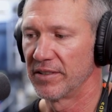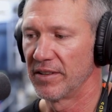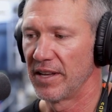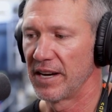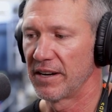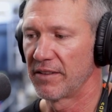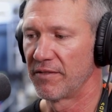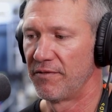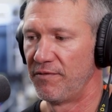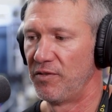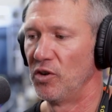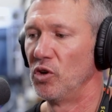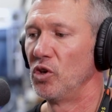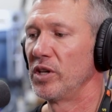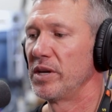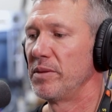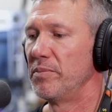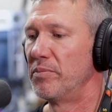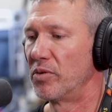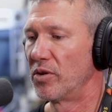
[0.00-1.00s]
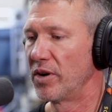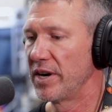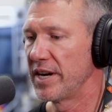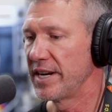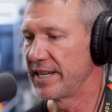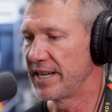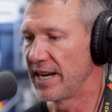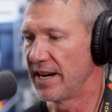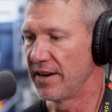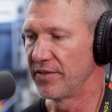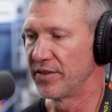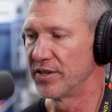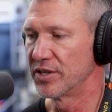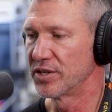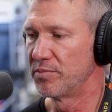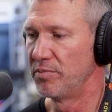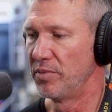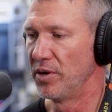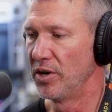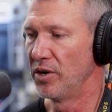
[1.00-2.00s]
like fully break down
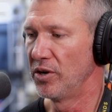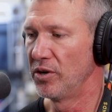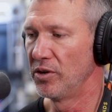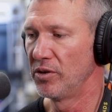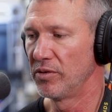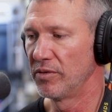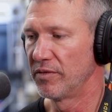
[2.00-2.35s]
this bow.